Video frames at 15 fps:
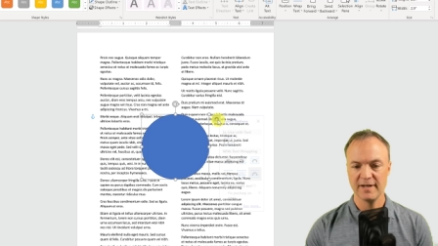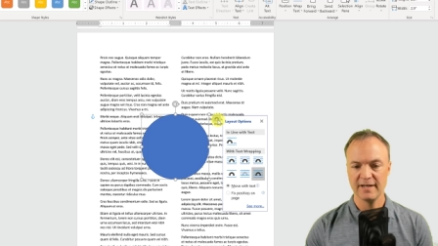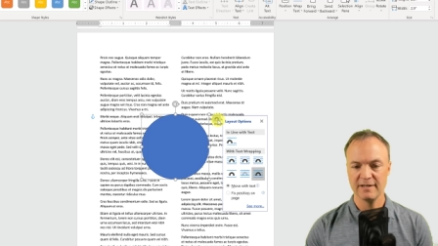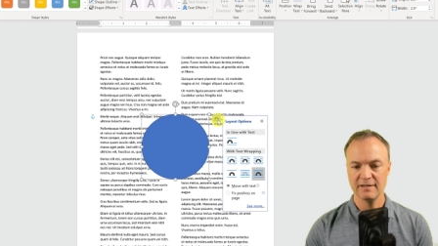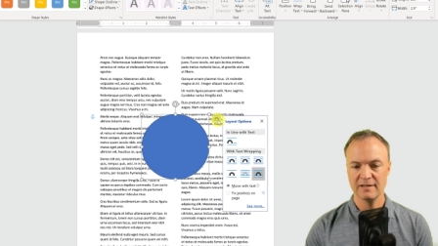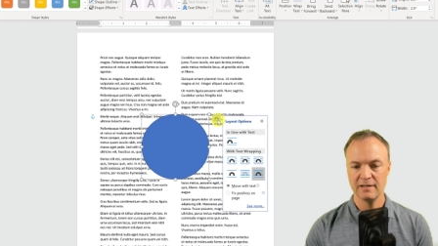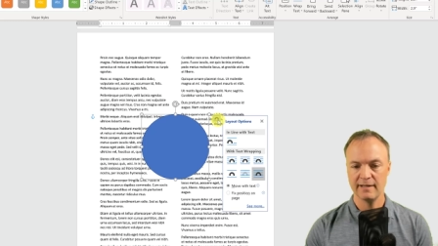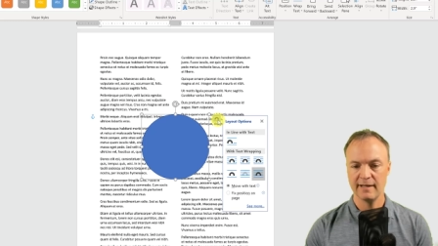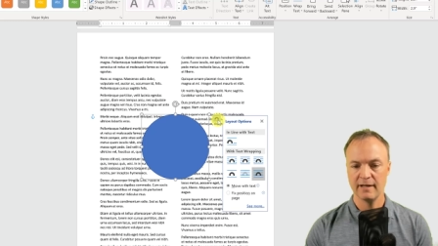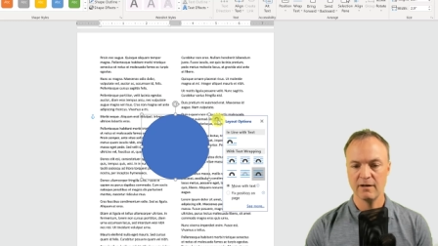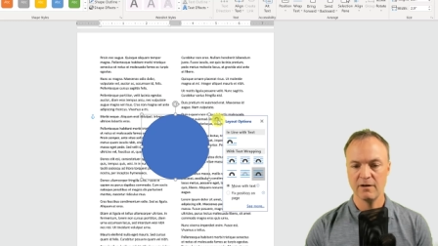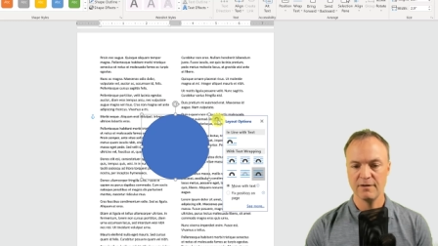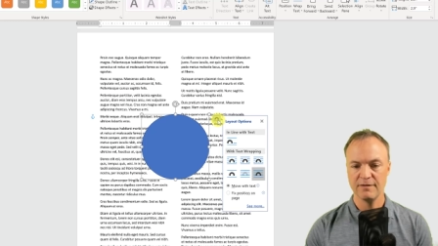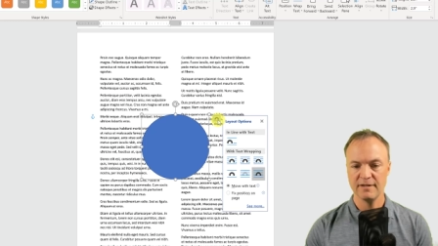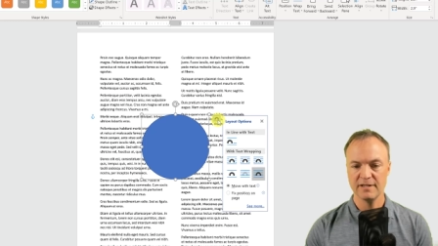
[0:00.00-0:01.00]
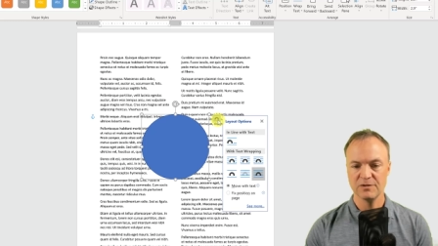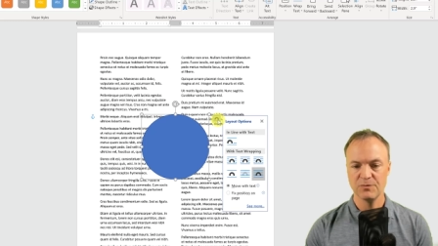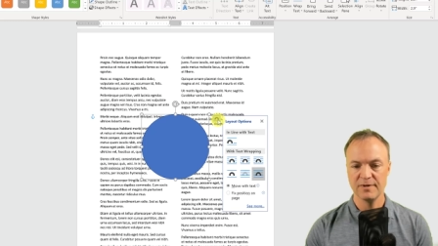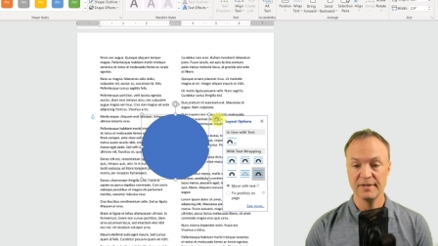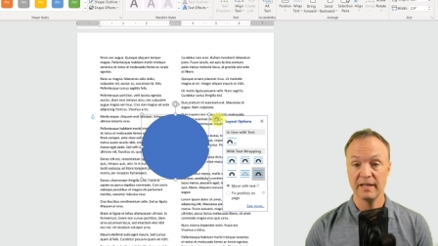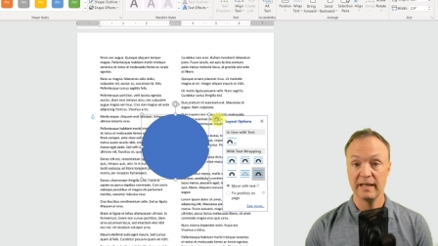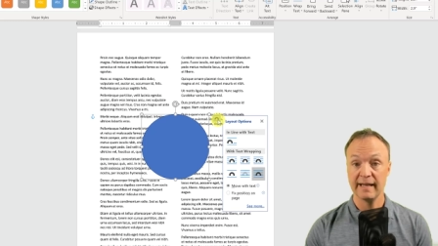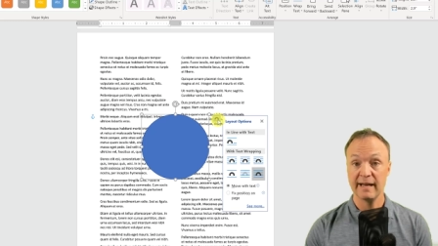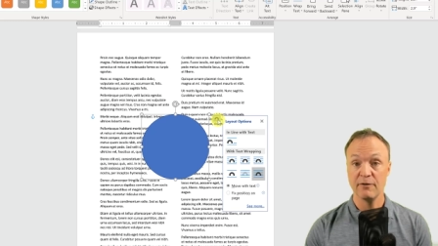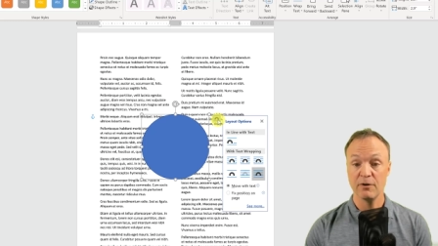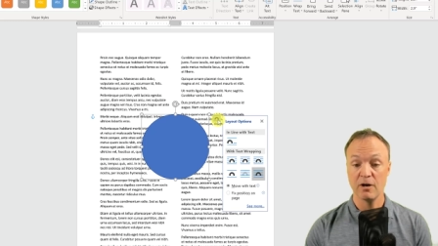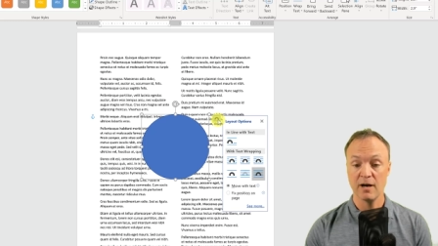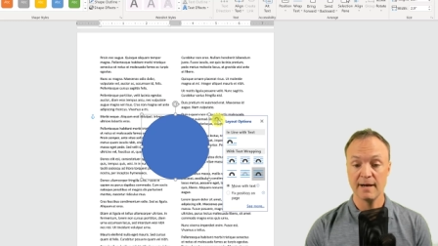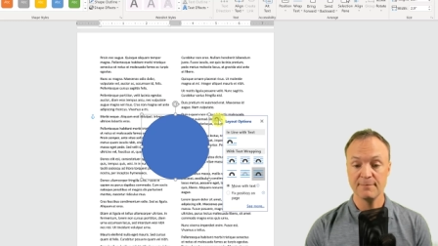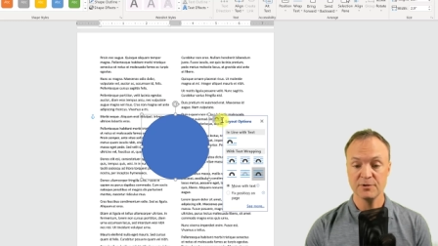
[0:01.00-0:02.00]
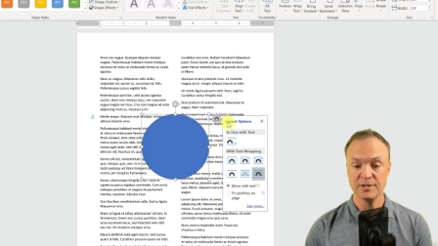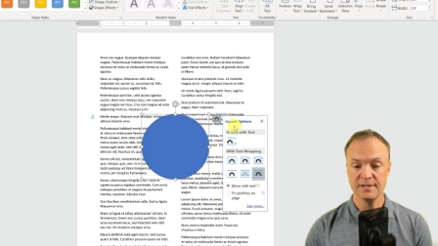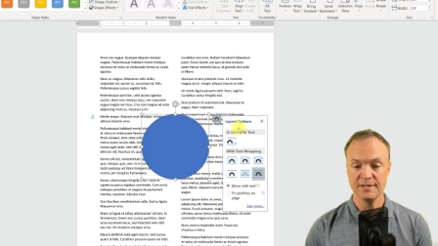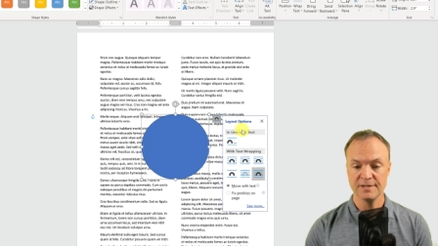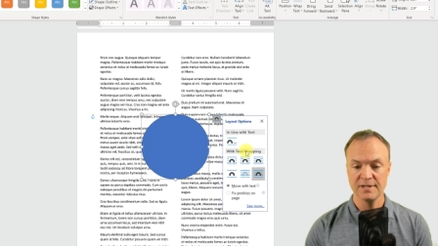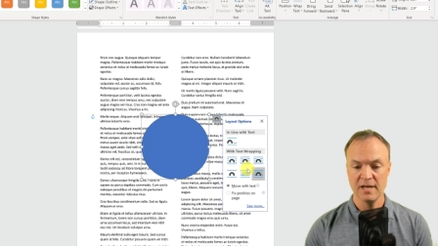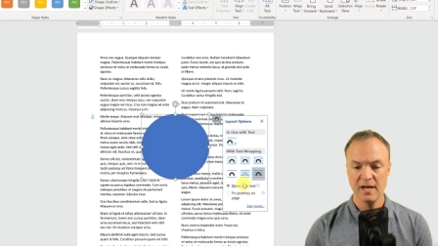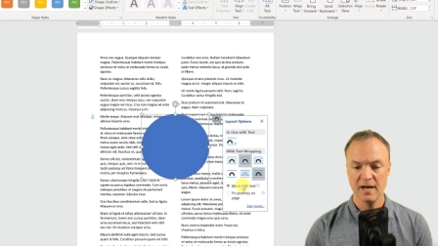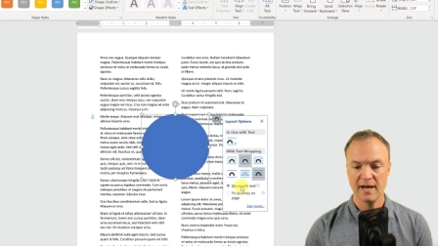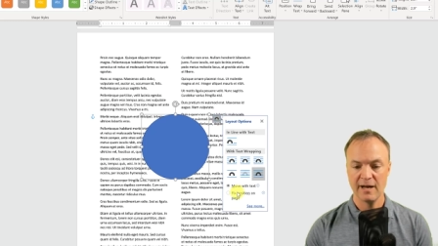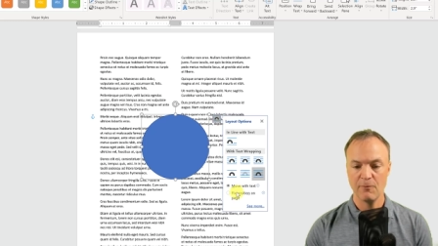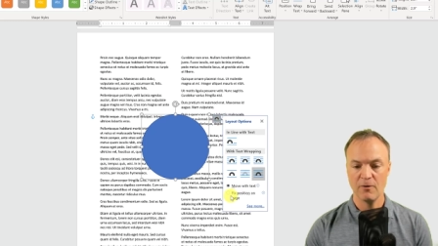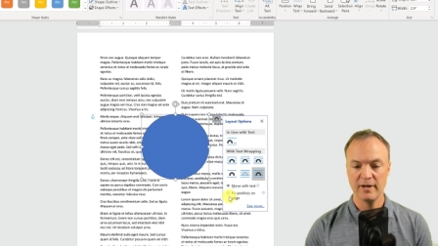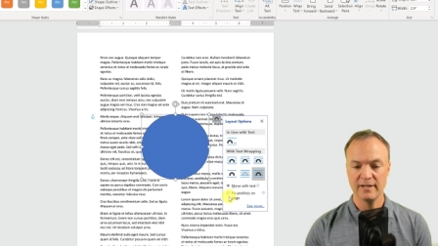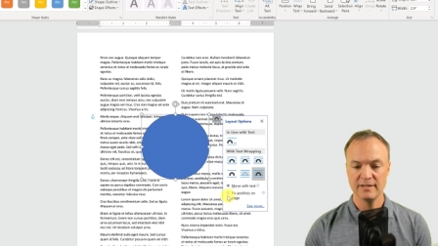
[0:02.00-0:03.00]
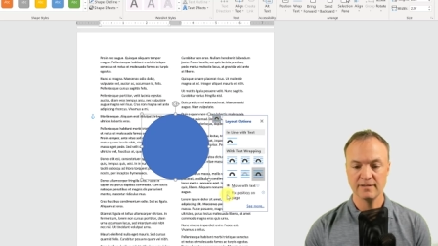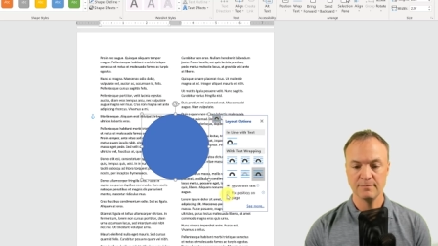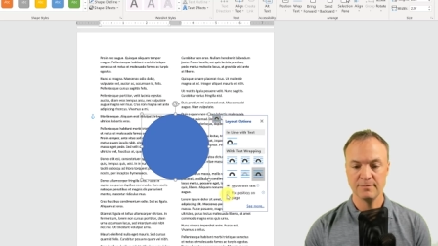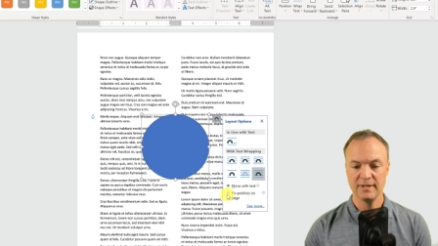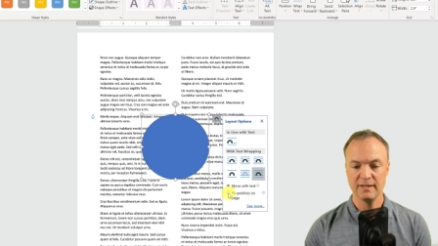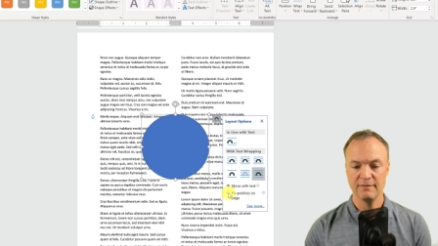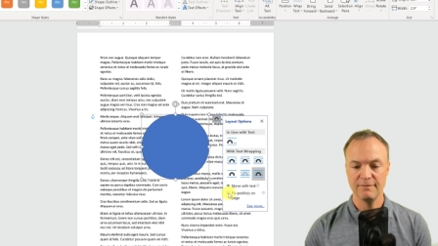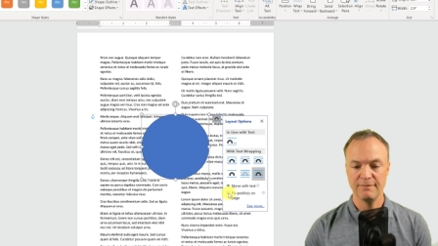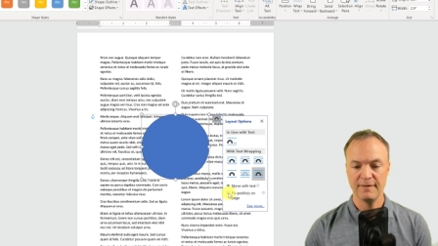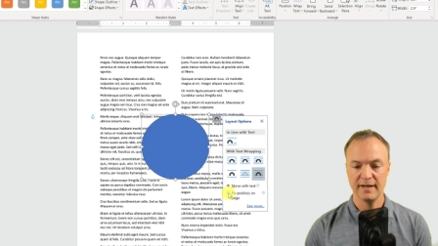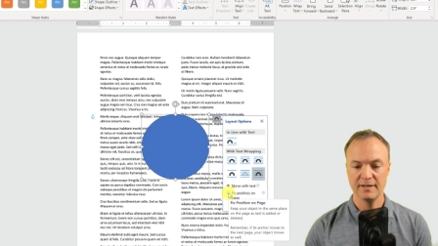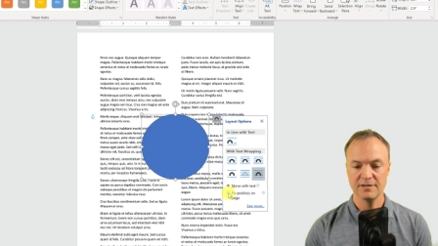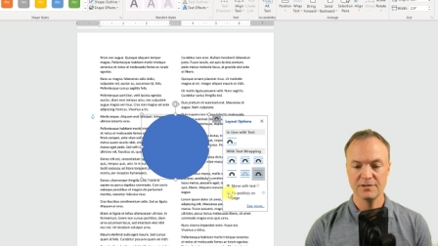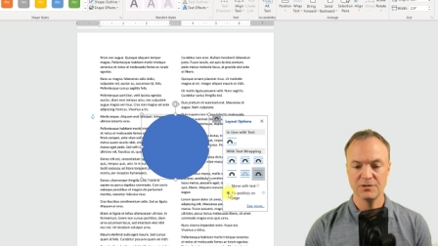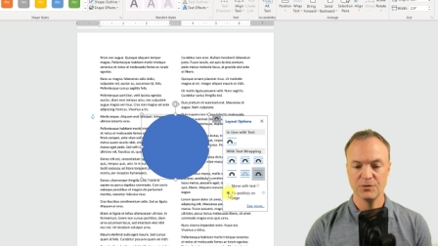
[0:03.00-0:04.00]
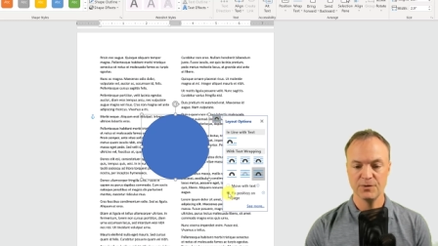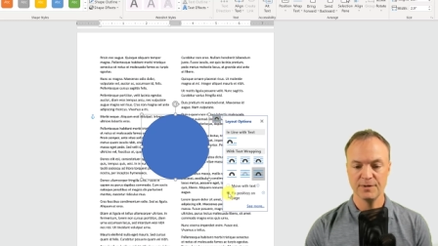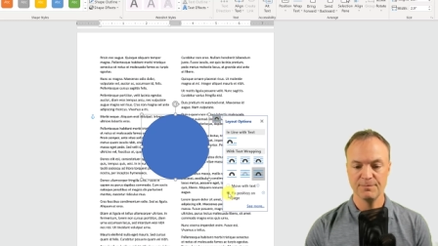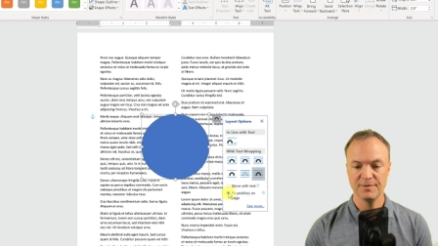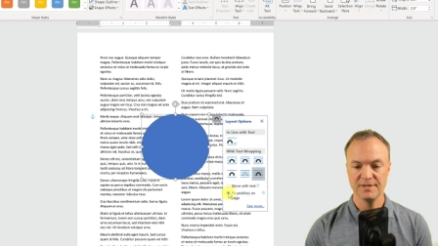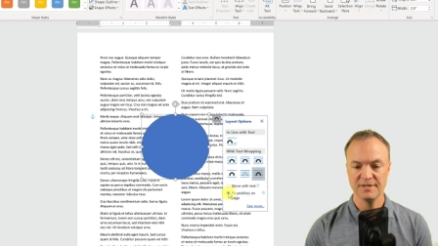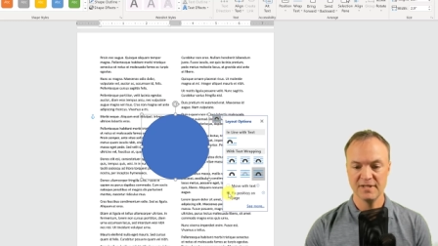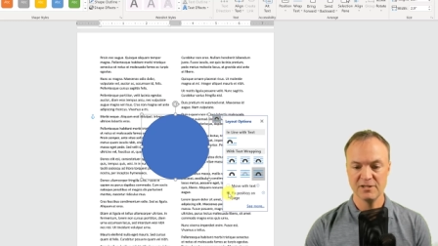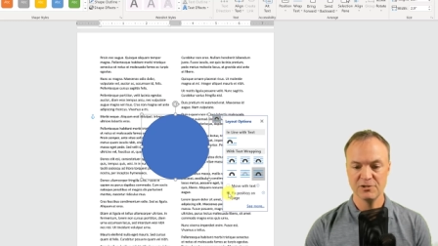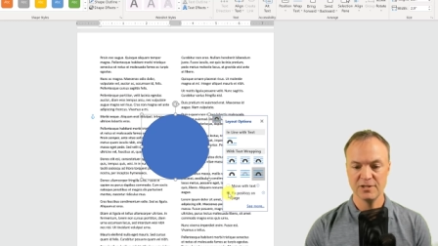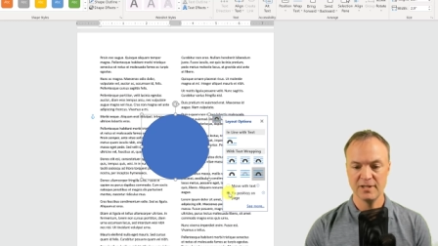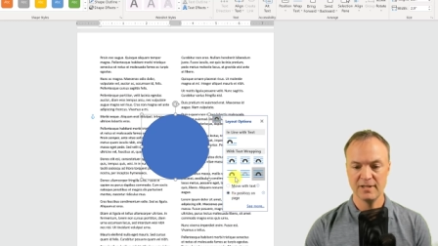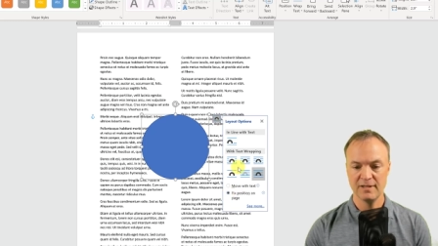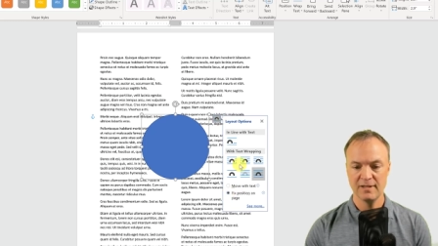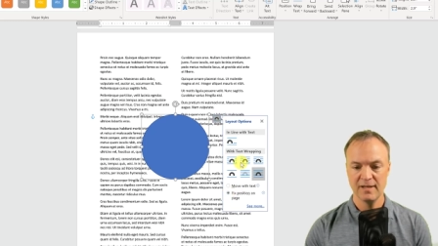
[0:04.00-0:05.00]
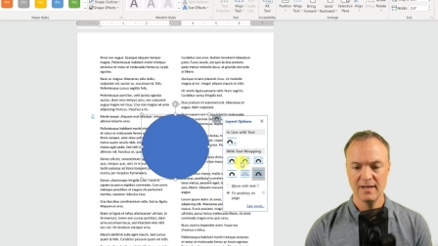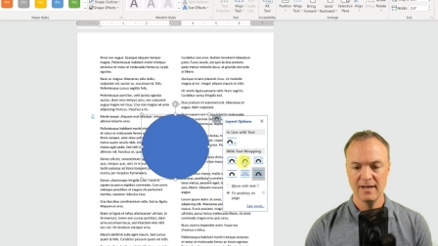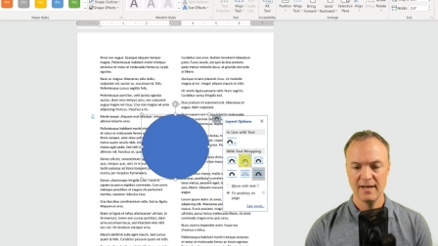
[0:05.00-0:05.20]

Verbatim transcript: if I click on this one, the layout options, I want it to be fixed to a position,